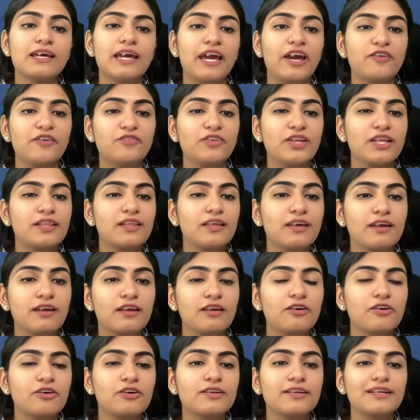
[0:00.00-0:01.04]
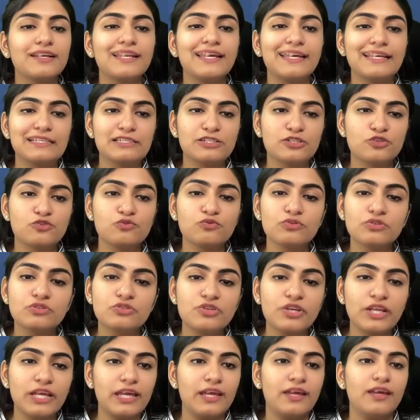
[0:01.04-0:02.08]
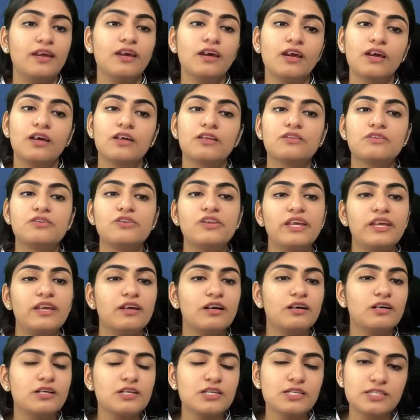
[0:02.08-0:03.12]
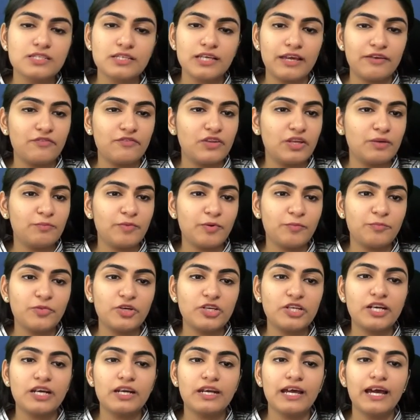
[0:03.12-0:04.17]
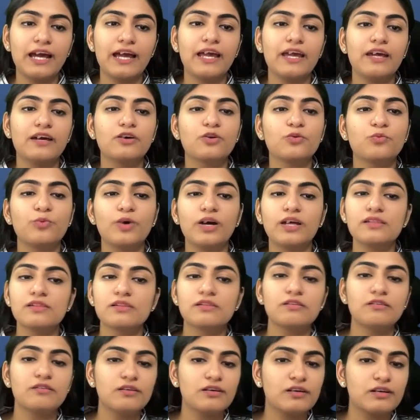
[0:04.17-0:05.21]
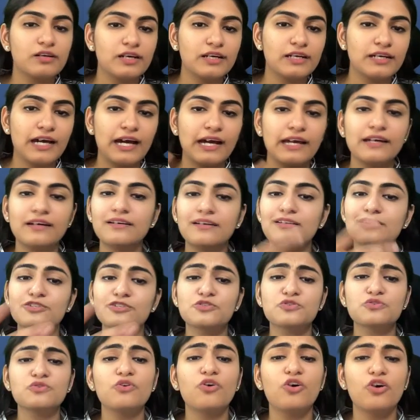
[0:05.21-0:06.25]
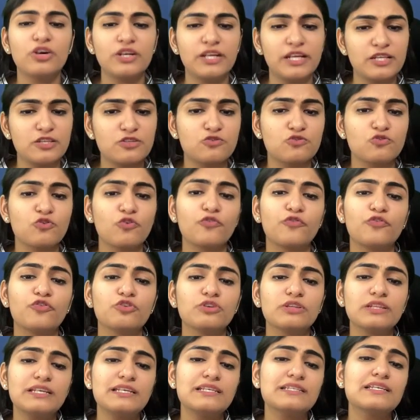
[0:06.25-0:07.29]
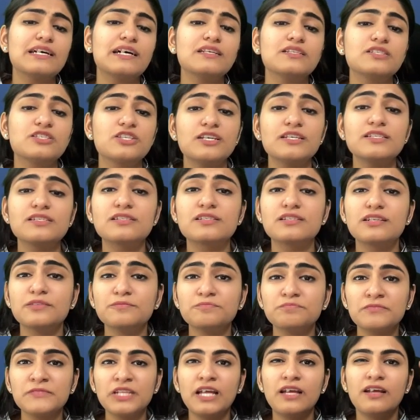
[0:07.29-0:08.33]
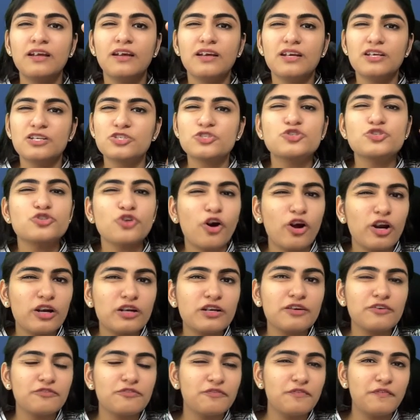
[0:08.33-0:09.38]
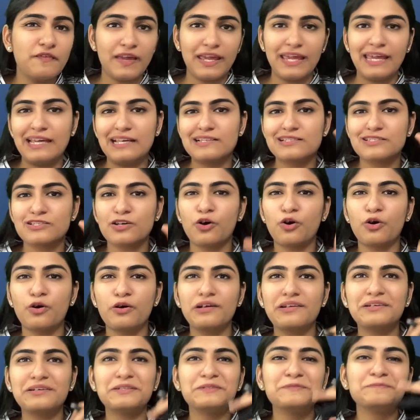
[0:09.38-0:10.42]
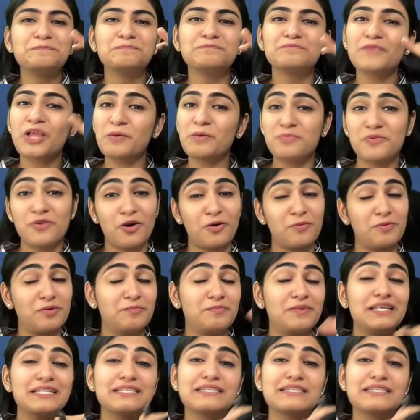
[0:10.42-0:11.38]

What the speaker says: everything here relates to 3 years every member retire, one third retire, so on and so forth. These are just short ways or probably